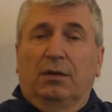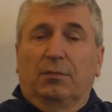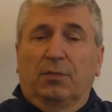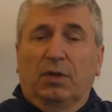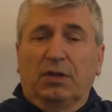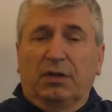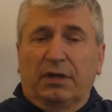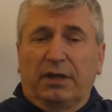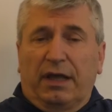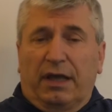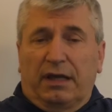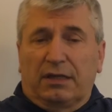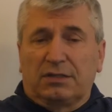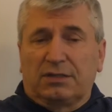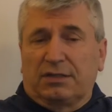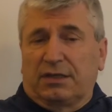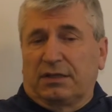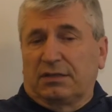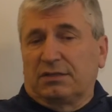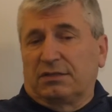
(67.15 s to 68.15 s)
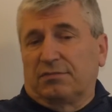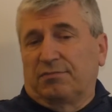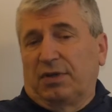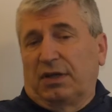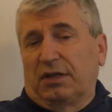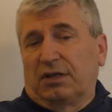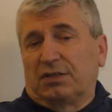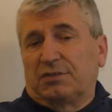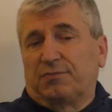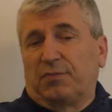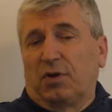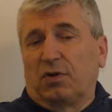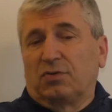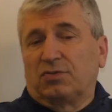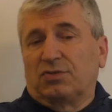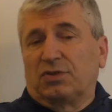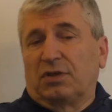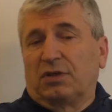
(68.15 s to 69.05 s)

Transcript: Bulgargas has been exposed